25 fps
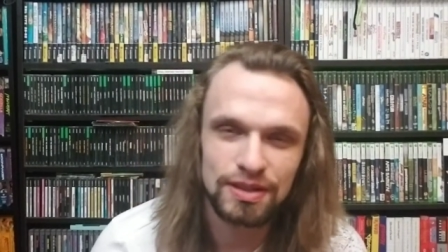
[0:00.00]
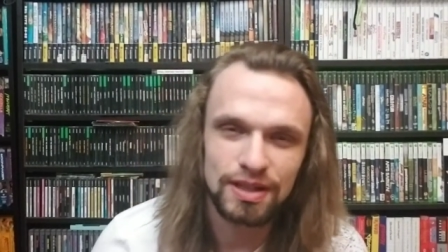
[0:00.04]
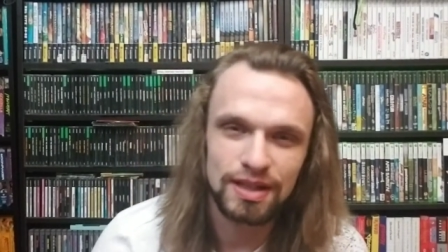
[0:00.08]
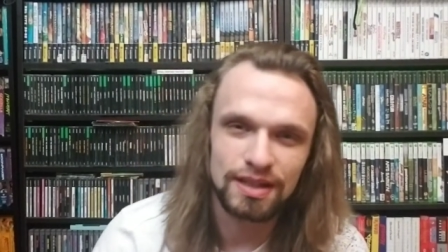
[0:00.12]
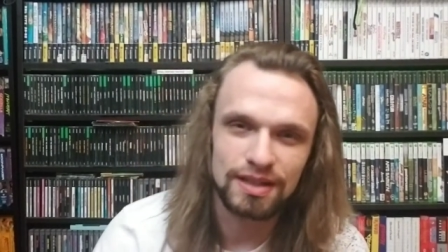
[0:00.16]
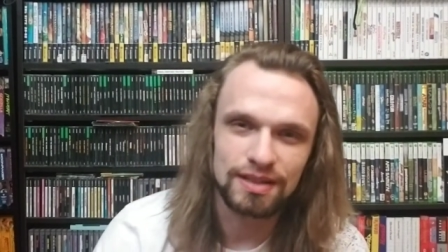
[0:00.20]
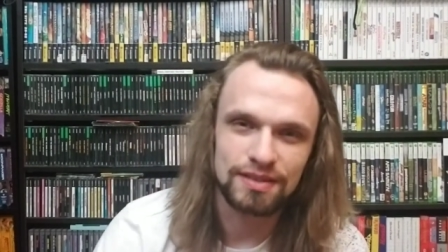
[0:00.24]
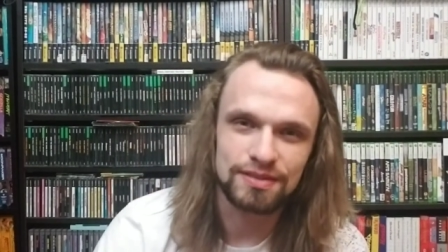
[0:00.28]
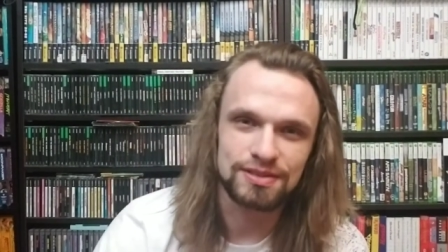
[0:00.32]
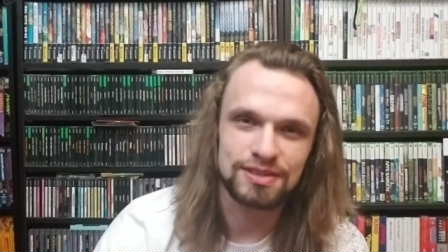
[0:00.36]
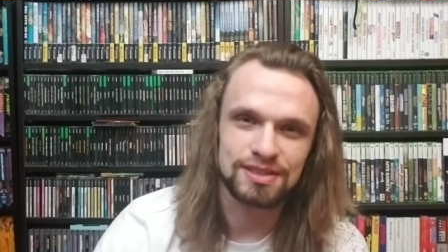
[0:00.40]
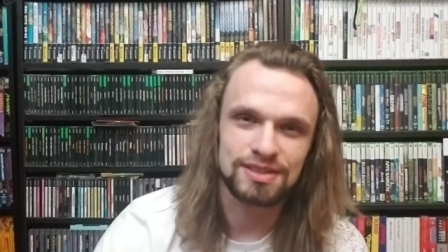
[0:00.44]

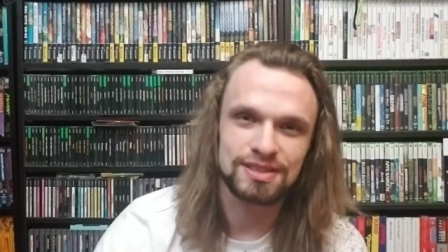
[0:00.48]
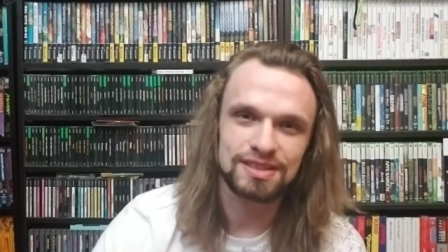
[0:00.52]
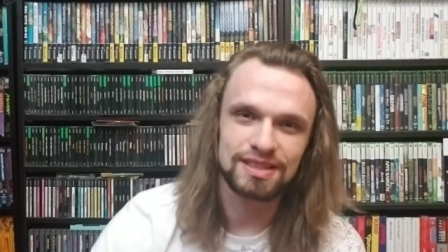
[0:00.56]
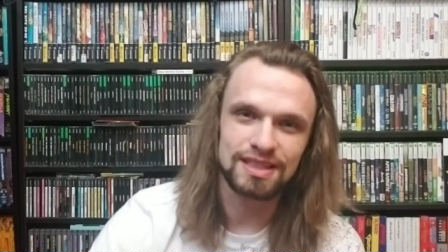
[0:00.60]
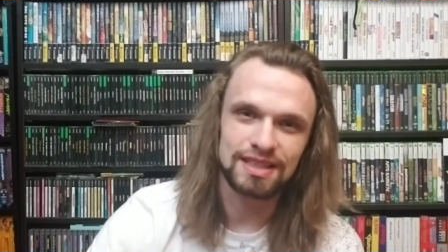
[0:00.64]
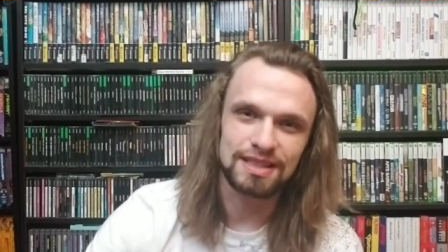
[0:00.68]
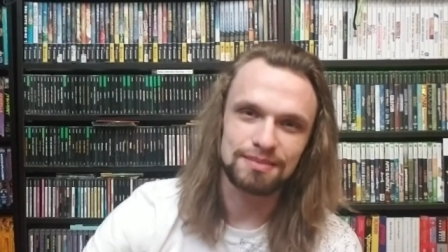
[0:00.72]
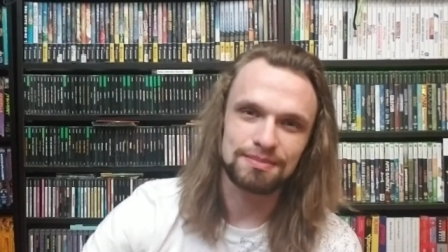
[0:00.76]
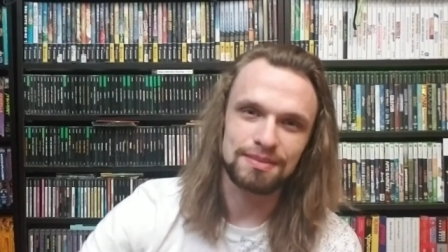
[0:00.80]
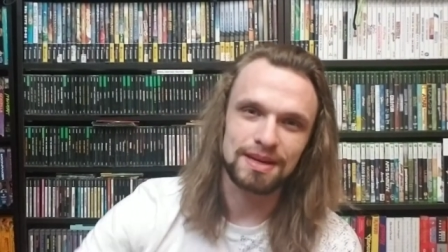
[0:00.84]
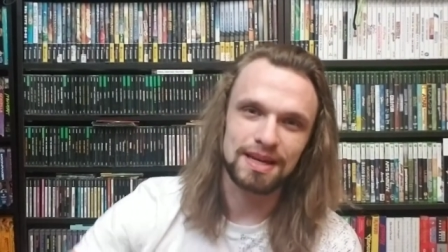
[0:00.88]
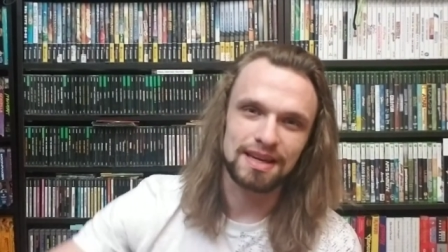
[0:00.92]
of
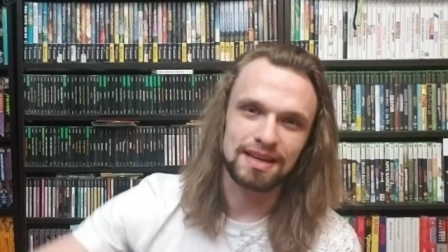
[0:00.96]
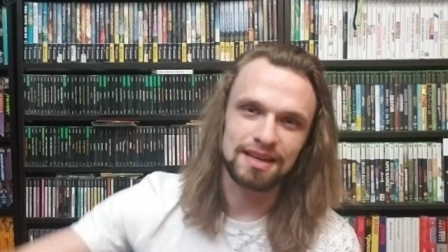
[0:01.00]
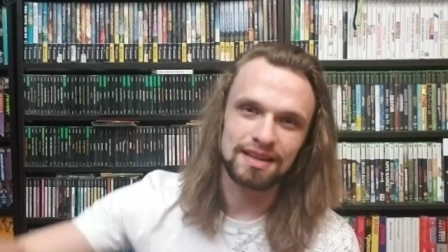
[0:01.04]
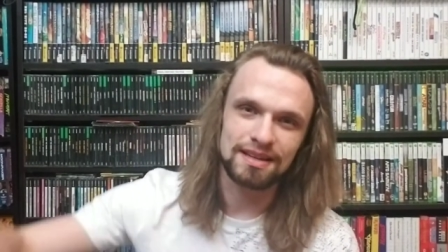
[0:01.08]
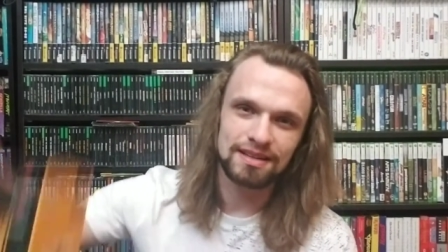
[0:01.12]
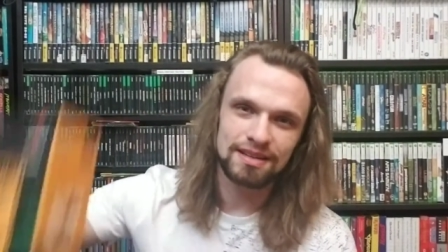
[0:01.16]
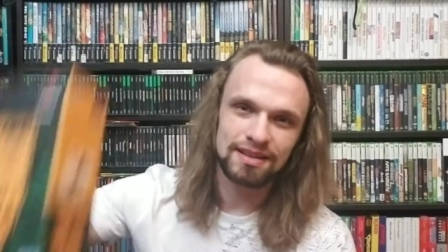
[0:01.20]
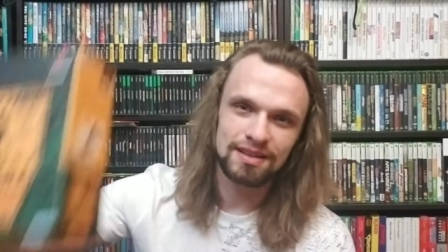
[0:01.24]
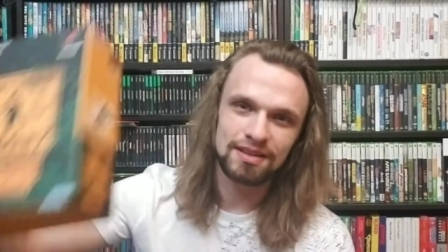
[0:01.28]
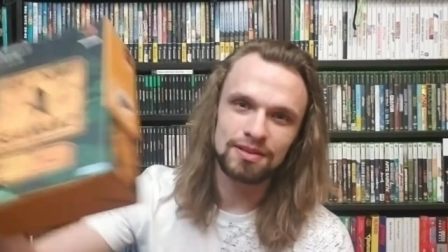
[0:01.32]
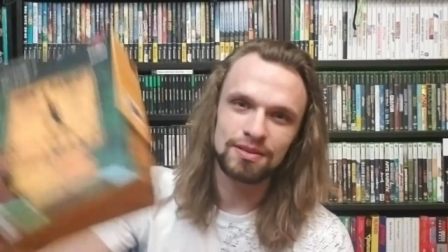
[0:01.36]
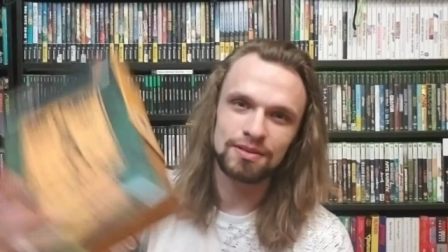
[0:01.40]

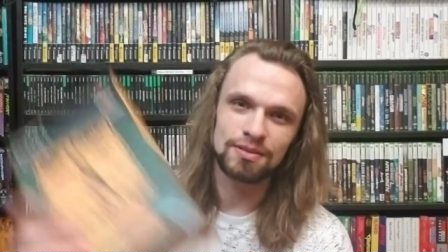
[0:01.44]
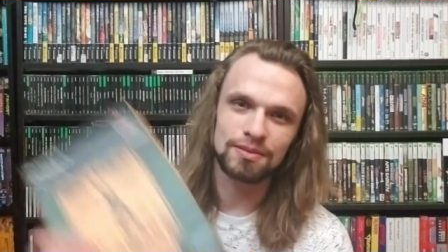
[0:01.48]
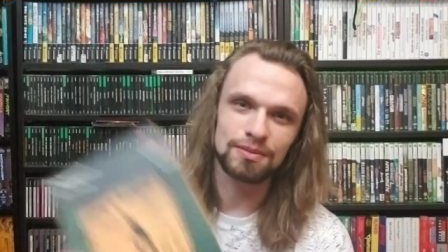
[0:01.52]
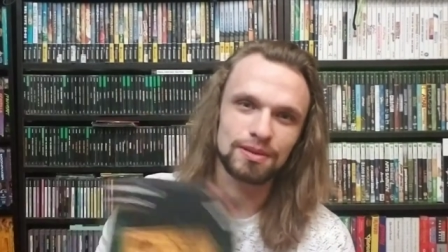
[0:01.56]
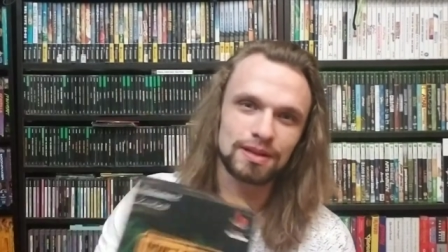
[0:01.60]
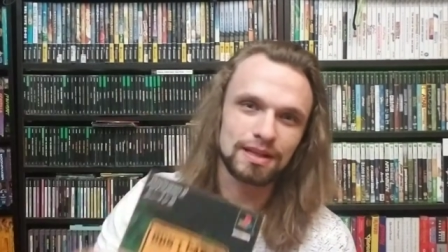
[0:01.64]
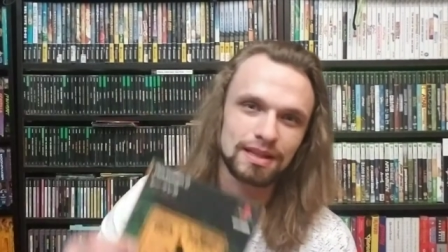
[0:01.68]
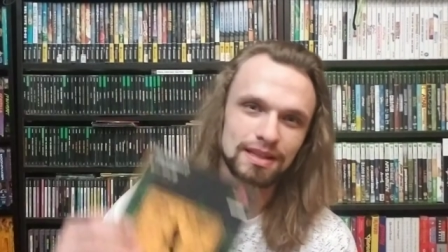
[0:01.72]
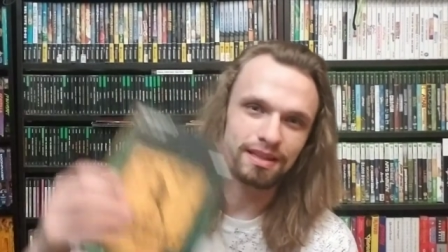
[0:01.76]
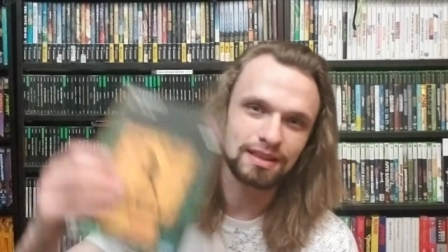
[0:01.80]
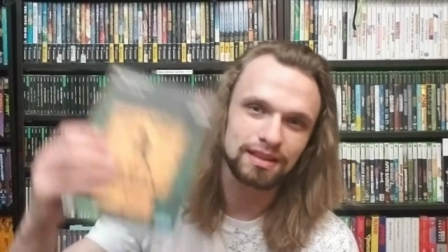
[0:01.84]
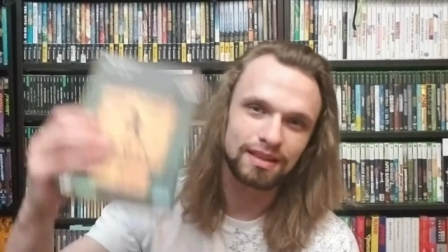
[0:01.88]
Seaman
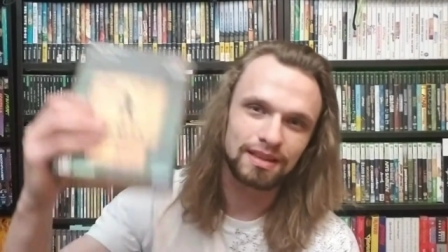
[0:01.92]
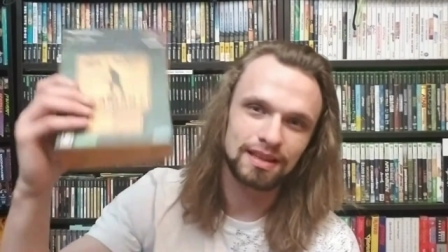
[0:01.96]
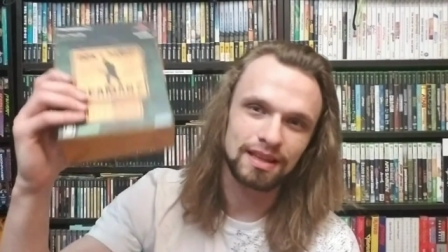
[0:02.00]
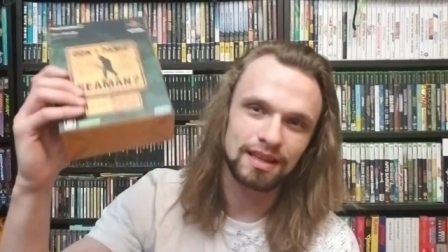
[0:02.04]
with